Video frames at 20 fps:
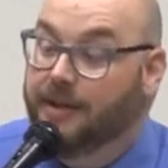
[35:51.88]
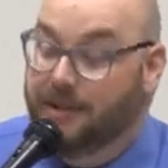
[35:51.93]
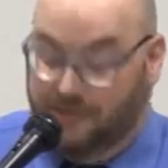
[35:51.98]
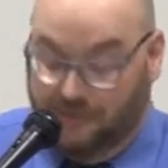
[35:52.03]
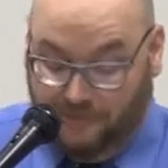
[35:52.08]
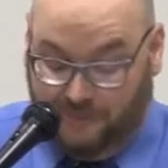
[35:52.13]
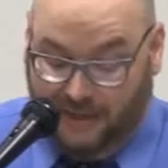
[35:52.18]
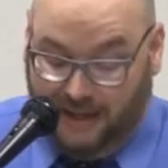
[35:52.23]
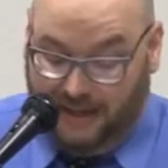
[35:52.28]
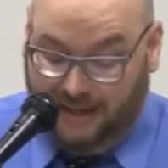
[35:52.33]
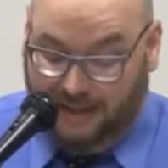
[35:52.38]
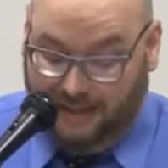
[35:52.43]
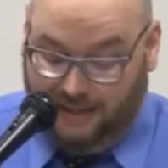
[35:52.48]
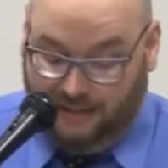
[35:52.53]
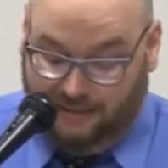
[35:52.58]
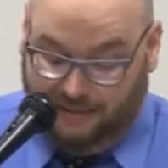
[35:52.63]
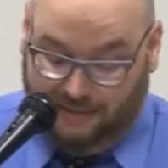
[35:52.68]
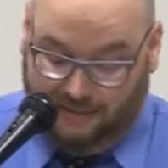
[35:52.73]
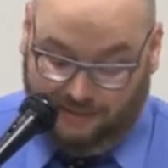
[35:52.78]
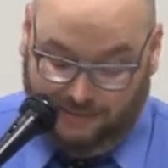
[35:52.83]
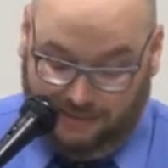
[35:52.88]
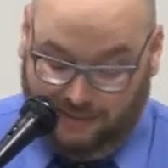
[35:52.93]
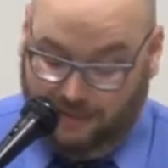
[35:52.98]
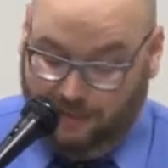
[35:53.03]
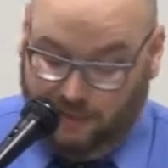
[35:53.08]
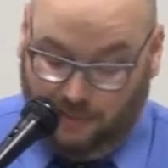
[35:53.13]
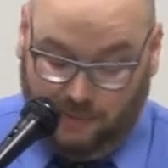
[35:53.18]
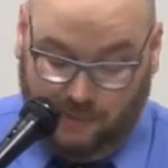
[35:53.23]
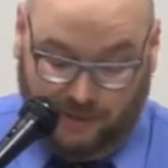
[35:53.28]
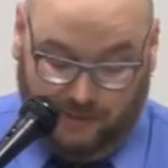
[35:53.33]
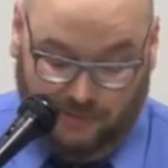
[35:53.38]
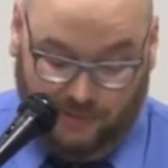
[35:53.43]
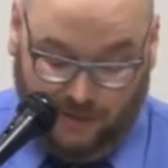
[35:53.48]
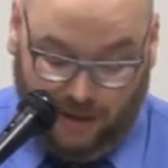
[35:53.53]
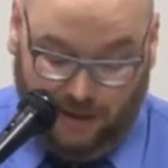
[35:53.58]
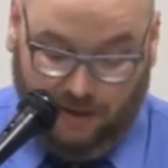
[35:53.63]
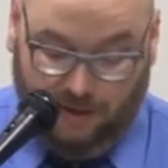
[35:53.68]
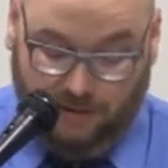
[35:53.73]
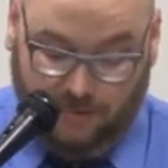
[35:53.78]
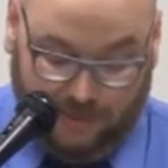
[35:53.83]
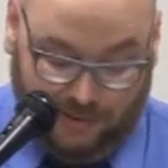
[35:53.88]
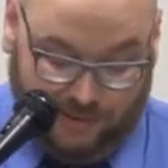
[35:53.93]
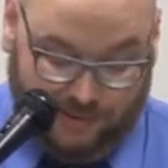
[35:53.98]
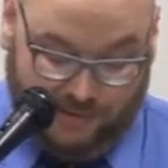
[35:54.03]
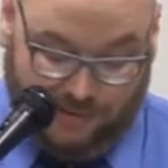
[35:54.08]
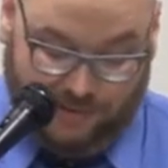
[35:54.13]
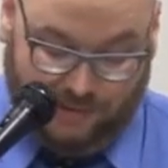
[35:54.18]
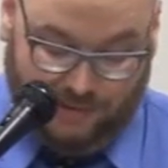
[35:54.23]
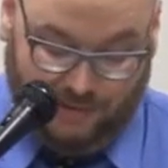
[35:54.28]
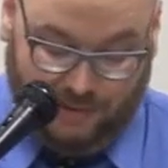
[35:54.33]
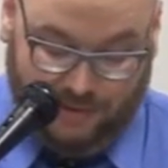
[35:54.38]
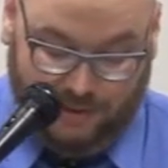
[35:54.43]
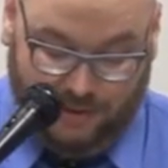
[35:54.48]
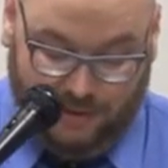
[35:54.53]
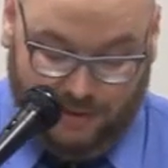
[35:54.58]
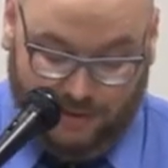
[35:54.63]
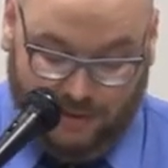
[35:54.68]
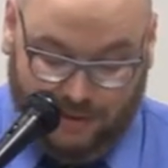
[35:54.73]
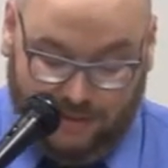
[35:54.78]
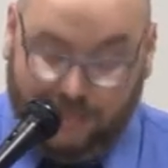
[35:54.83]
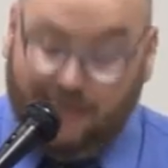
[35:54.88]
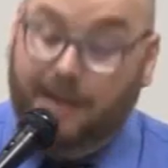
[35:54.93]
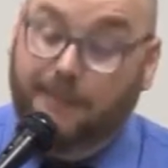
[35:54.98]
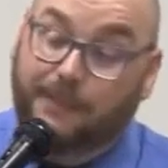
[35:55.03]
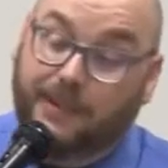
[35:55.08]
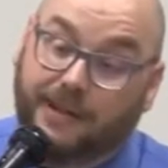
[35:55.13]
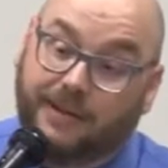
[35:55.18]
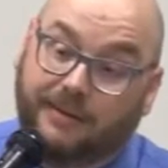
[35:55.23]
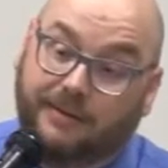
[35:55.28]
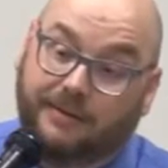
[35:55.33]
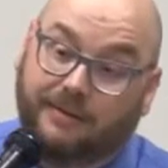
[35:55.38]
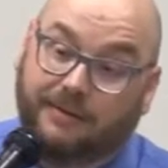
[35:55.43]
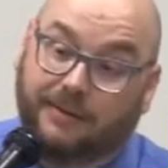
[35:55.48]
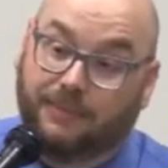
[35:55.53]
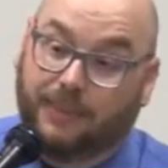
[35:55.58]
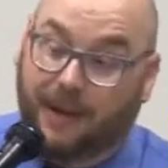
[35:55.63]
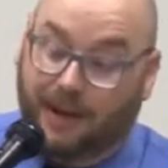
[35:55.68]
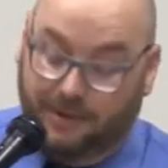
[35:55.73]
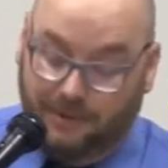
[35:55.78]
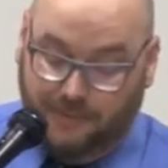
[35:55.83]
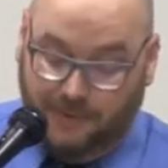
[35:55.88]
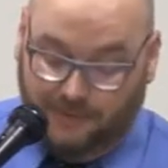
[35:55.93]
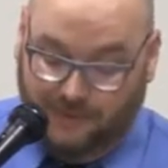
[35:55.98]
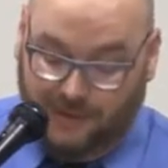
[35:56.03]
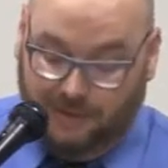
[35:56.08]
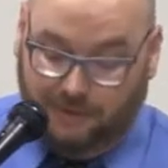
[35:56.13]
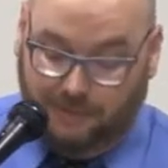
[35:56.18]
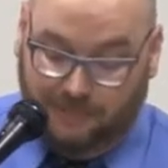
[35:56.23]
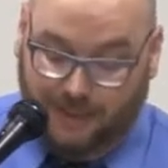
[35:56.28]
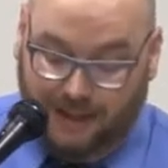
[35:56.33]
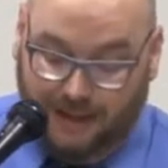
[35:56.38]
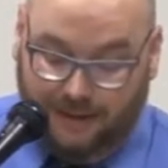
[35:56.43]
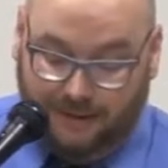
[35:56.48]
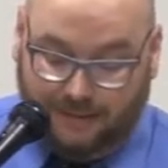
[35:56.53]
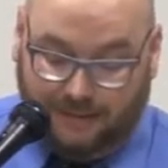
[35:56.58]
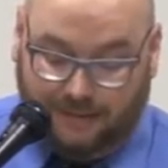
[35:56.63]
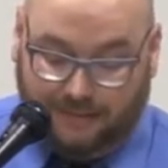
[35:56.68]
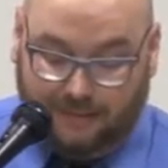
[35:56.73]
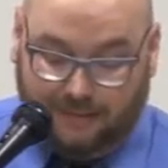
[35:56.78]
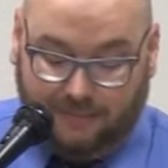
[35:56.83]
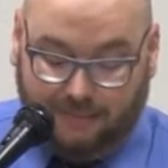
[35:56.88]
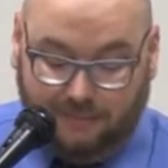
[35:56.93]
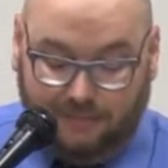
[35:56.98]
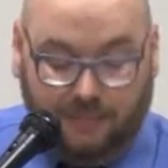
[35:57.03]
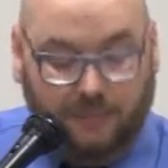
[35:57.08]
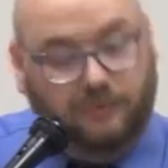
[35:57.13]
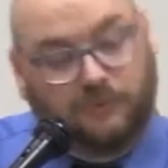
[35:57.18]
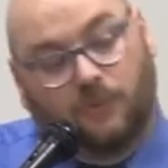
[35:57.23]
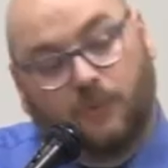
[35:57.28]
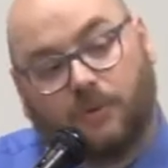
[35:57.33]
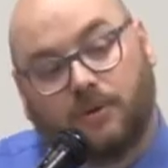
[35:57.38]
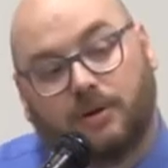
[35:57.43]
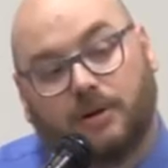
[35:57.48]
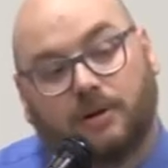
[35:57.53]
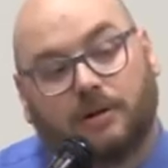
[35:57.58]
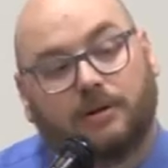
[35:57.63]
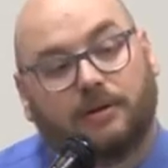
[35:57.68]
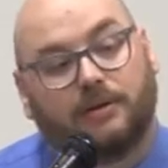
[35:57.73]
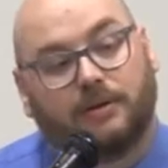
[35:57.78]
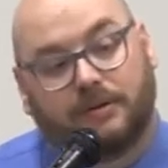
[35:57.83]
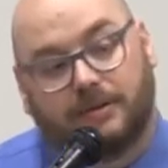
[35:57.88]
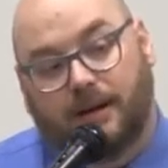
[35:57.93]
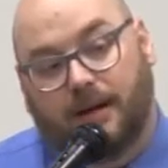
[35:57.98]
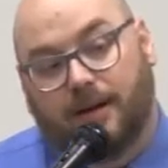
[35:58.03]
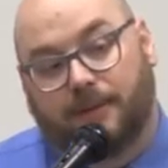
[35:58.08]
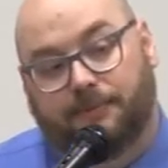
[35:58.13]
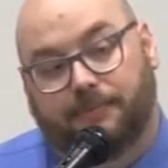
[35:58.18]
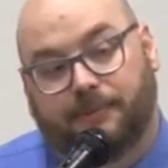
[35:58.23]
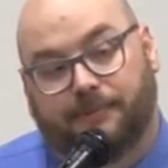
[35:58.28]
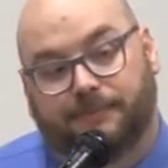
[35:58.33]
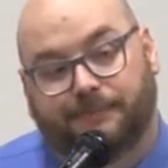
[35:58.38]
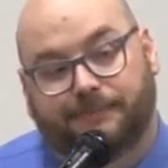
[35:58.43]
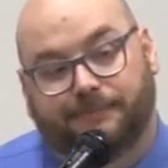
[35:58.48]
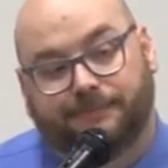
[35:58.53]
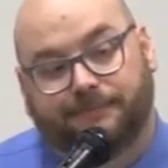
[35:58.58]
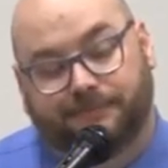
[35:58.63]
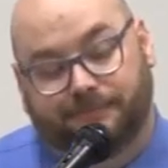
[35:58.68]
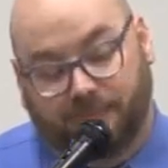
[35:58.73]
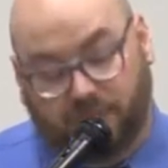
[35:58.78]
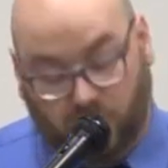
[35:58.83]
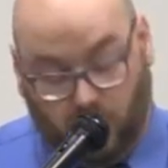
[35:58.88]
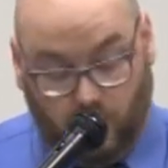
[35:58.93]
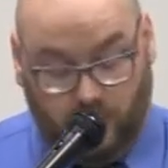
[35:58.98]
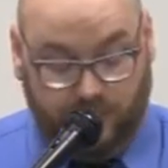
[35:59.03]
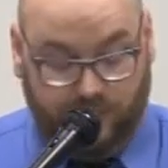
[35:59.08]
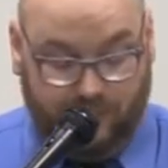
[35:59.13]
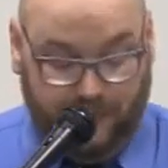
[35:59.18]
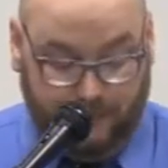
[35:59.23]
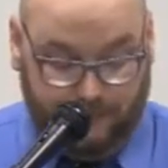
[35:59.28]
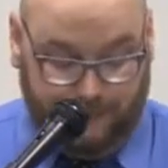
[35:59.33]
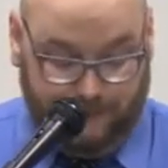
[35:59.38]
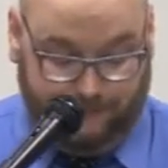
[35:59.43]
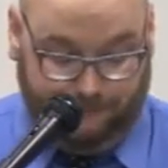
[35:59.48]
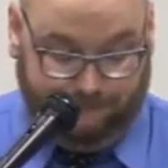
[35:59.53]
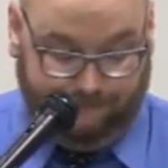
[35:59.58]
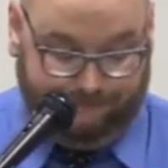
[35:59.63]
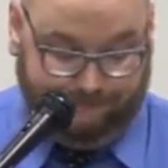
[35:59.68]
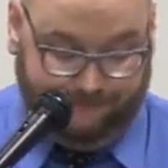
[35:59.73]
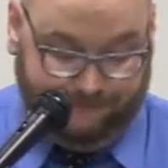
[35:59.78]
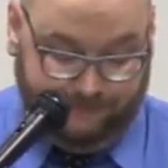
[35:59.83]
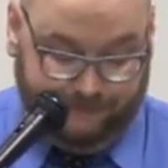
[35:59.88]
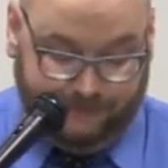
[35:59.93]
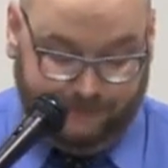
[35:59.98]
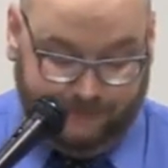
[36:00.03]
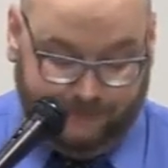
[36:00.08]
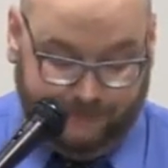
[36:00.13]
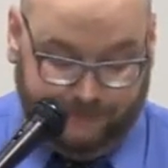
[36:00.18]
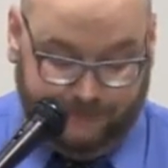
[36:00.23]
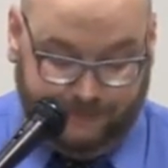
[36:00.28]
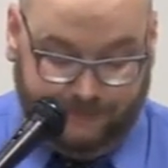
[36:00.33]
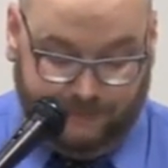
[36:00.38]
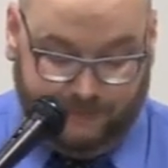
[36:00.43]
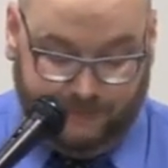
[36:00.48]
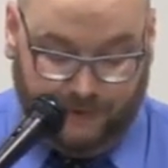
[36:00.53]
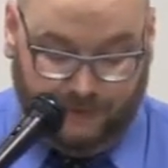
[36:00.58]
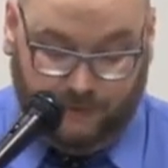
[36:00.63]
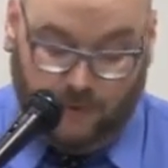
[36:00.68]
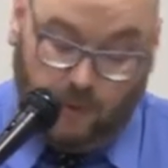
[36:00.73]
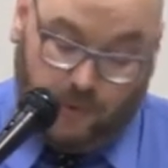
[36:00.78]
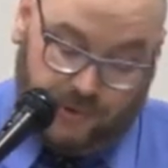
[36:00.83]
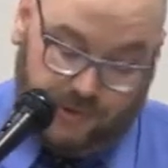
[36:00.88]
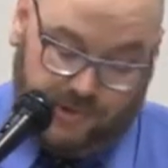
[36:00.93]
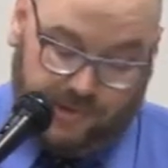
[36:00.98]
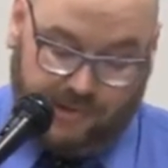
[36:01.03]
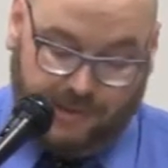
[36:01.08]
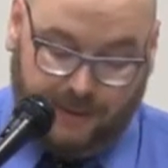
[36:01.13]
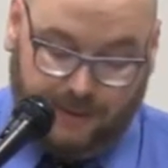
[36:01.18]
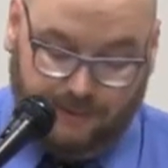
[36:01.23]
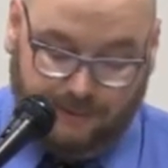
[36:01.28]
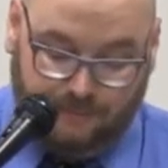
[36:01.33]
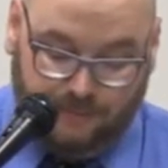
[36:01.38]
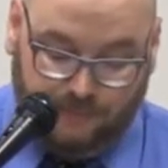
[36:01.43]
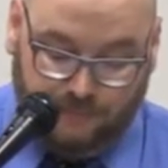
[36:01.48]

divide, deal with the variables, taping the bottom of each box before the top, for example. Of course,